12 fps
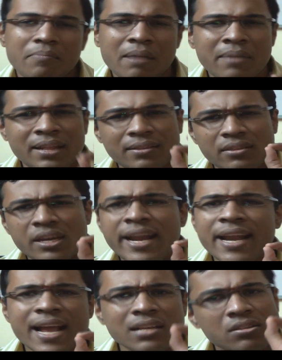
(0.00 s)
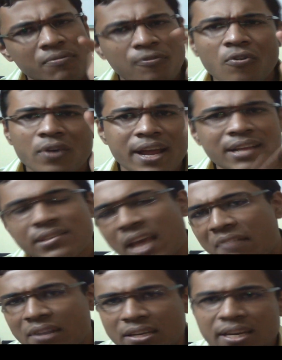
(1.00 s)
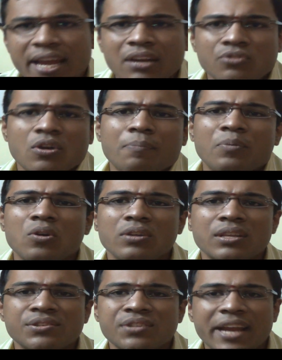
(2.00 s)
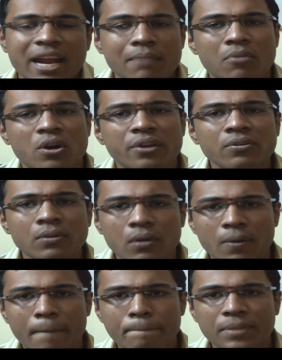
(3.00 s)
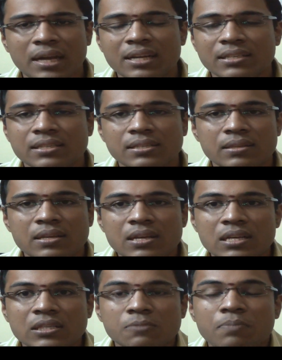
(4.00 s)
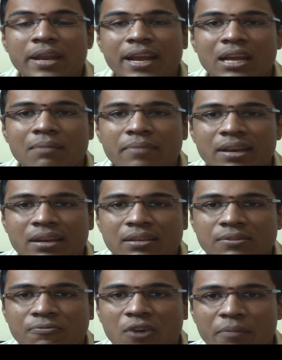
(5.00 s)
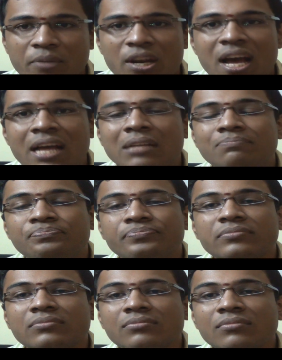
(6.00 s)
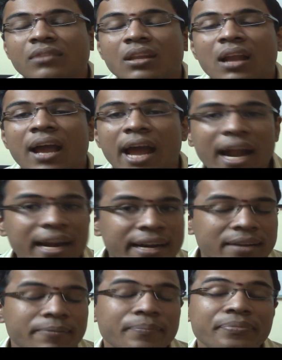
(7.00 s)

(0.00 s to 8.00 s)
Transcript: Maybe 3 days or 4 days I will take to upload the second module, that is spherical mirrors formula and